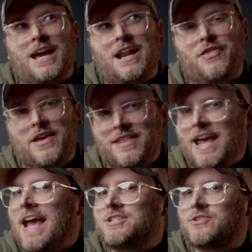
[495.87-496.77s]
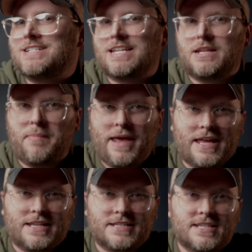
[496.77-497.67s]
And I think the answer is it
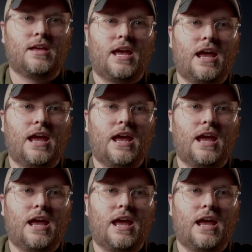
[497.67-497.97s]
depends.